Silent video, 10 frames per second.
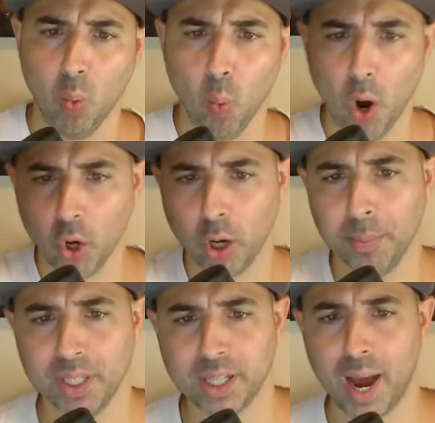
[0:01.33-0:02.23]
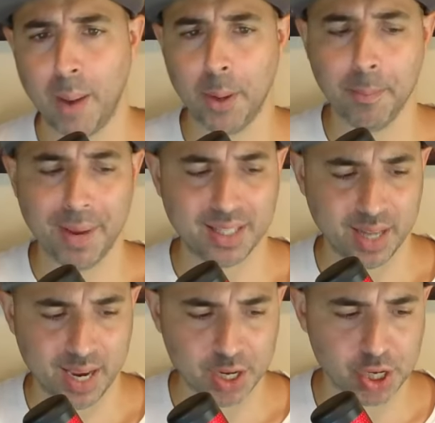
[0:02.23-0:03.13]
Welcome to Dominant Mets
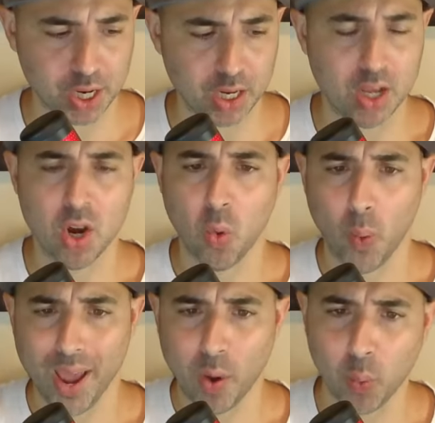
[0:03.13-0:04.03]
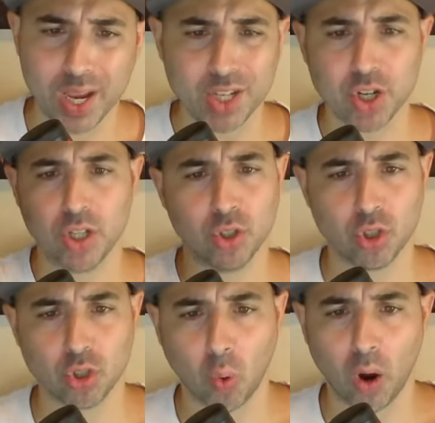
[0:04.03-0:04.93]
Nation, where we
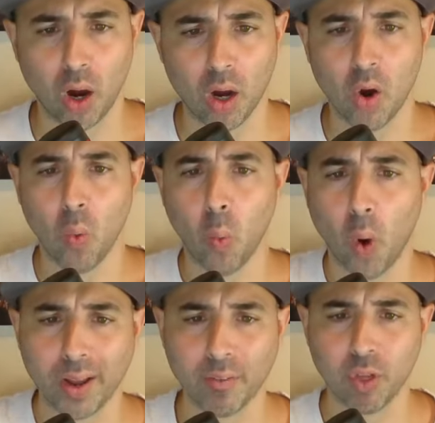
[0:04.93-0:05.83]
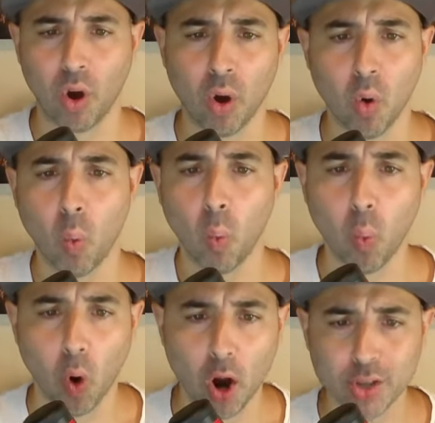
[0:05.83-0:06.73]
just saw one of the
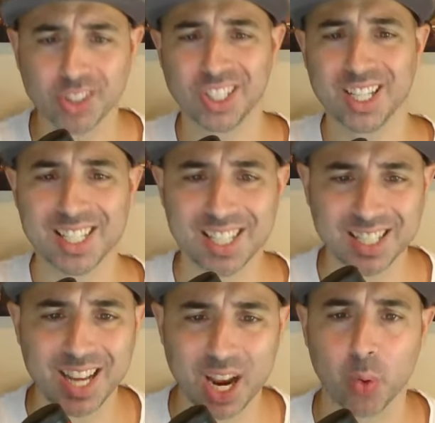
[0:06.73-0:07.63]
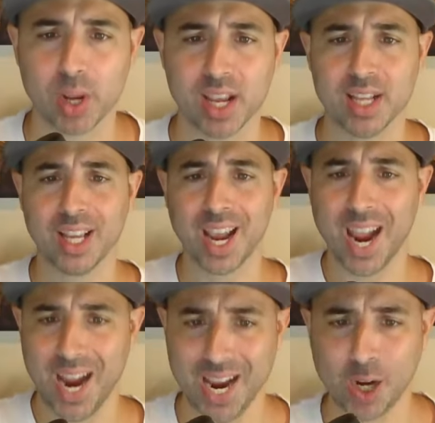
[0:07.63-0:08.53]
worst series
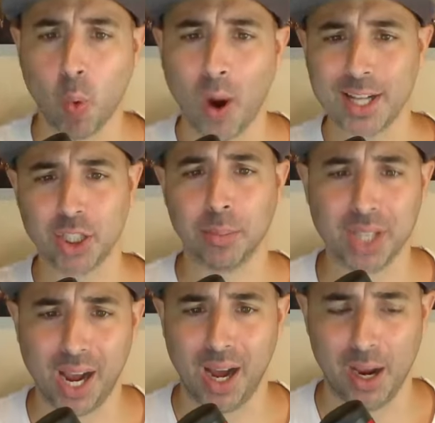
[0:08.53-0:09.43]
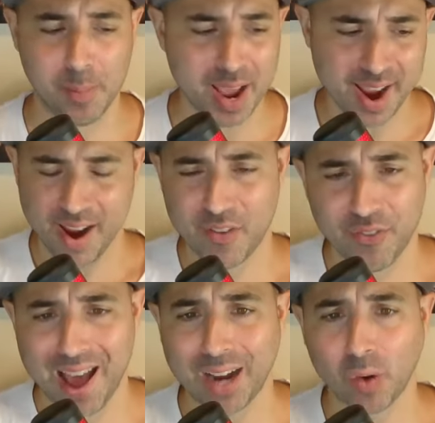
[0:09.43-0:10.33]
in quite some time. In
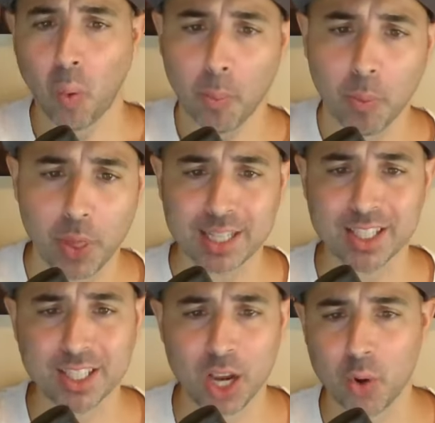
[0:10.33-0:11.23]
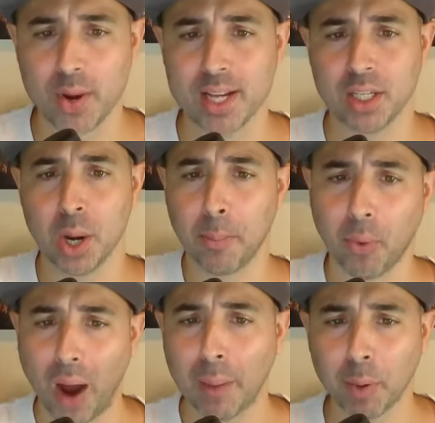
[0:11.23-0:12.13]
fact, this series
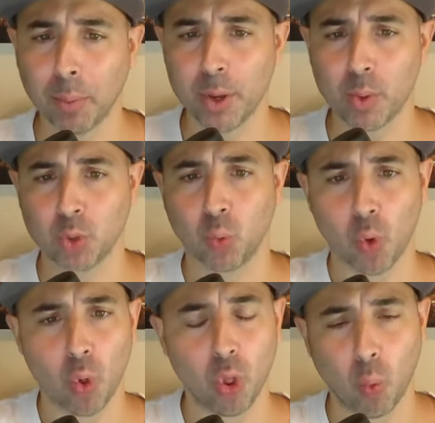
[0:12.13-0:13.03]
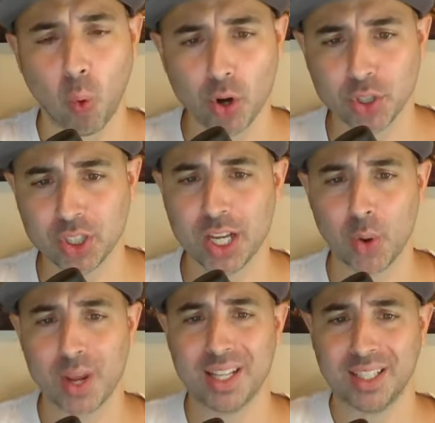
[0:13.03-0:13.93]
probably was the worst
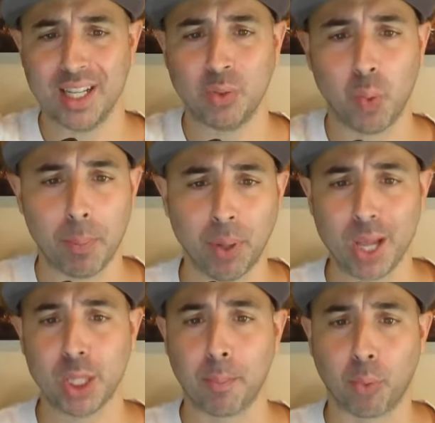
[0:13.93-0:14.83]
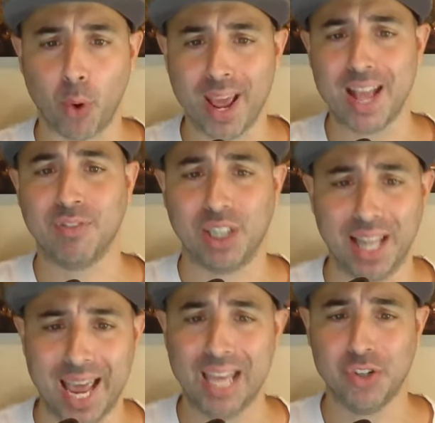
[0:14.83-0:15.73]
series since we played the Braves
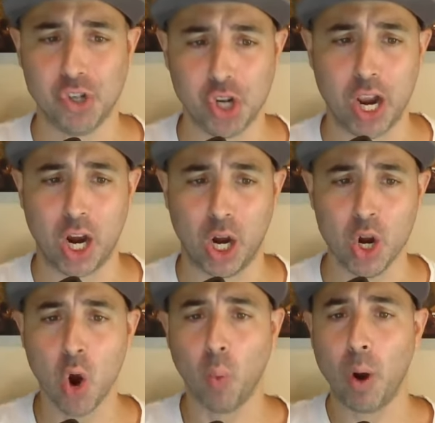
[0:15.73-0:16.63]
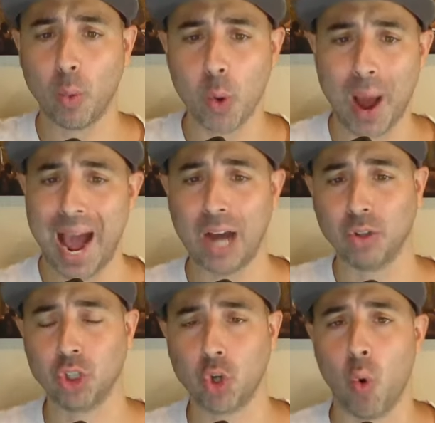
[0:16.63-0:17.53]
last year when we were
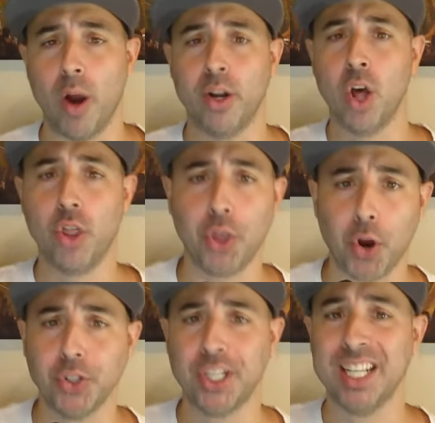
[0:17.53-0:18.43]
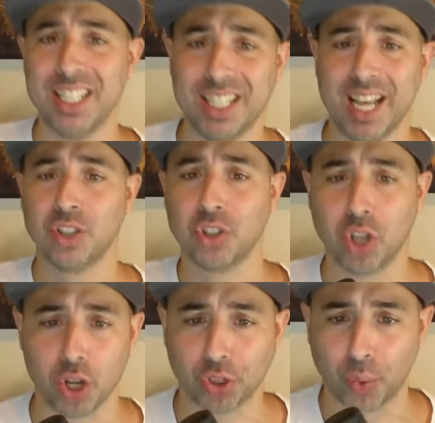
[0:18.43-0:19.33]
outscored
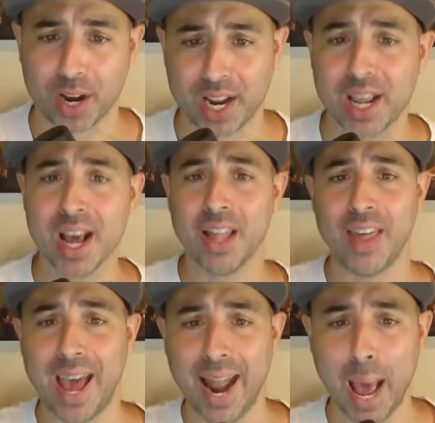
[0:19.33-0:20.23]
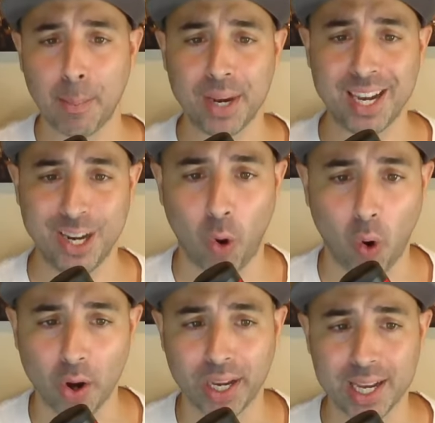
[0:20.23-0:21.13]
36-3. That happened in
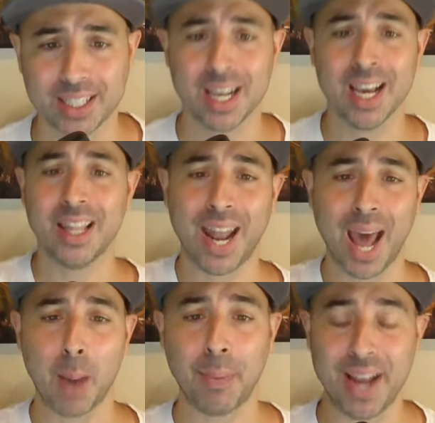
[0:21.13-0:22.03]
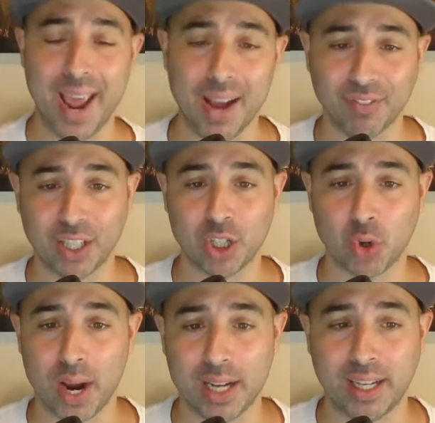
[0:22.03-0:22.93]
August. That happened after the
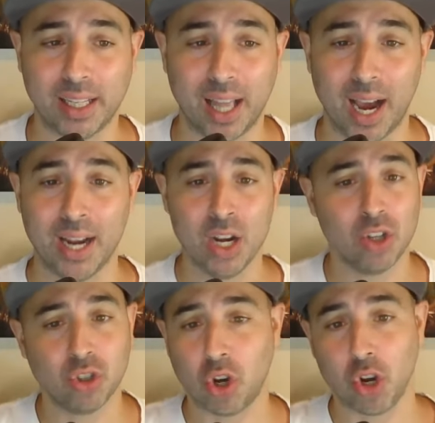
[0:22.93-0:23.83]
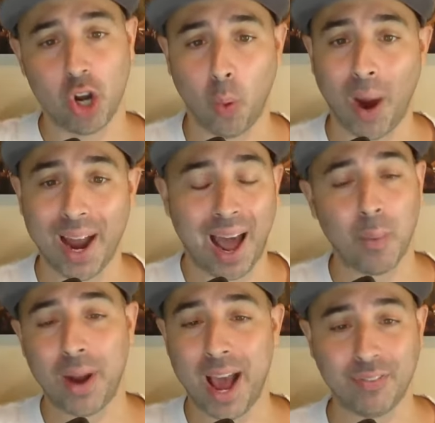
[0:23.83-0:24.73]
trade deadline. So you know what?
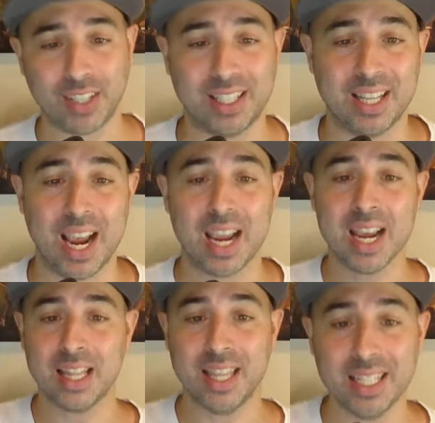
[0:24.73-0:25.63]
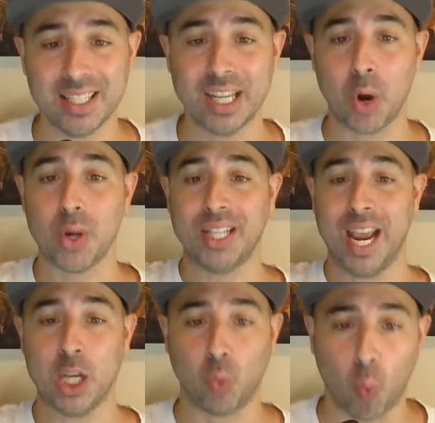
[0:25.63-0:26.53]
I would have to say this series
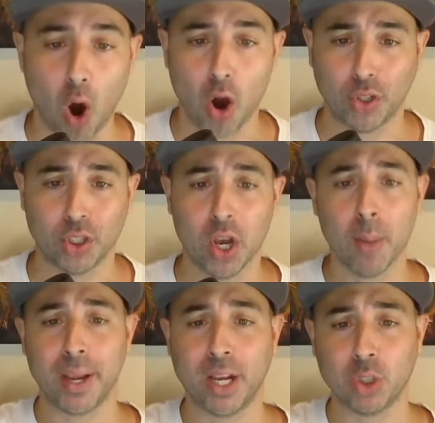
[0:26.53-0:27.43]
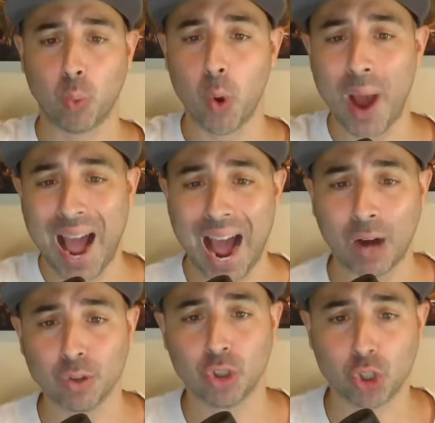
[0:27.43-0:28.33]
is worse because we were
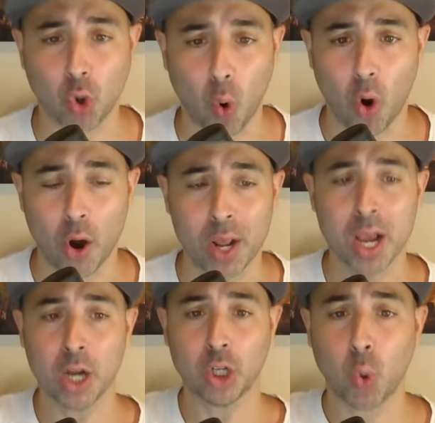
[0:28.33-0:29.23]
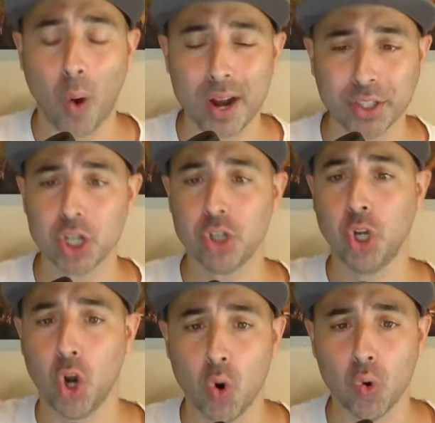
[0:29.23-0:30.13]
outscored
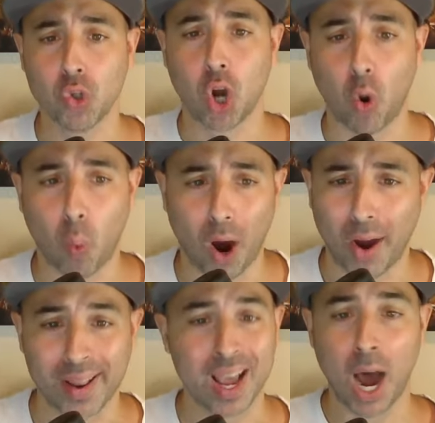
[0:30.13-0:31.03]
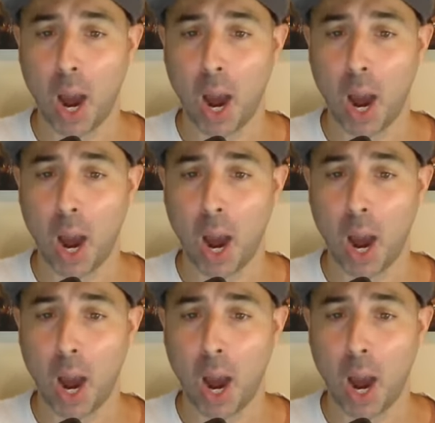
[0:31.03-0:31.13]
22-1.